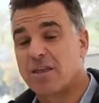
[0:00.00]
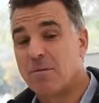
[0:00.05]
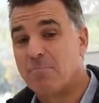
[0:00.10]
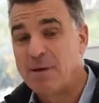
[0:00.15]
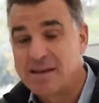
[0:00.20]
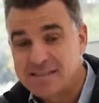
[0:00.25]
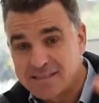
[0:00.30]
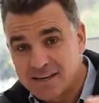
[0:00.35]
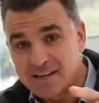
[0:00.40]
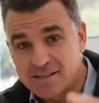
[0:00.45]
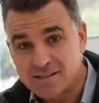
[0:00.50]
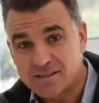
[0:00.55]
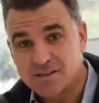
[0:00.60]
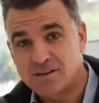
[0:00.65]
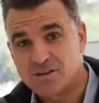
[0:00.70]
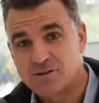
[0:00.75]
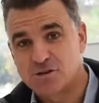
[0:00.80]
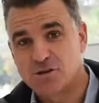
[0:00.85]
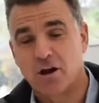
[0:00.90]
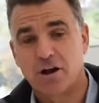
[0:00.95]
the busiest
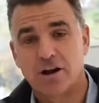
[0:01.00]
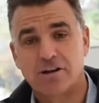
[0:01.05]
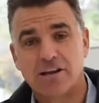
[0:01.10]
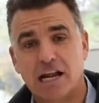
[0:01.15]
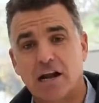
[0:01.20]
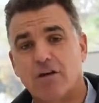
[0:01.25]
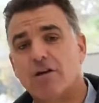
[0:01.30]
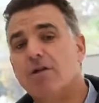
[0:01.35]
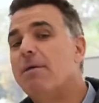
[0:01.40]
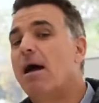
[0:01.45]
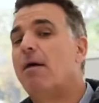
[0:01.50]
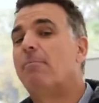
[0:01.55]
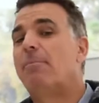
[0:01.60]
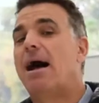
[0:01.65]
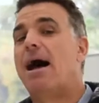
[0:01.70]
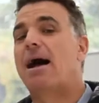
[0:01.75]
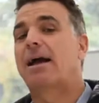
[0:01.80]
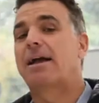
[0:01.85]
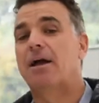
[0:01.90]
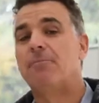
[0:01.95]
Toyota dealer in Mount
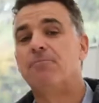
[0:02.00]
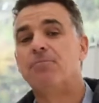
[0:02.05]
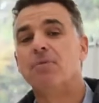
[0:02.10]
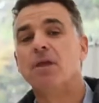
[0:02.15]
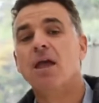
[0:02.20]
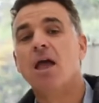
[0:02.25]
Barker.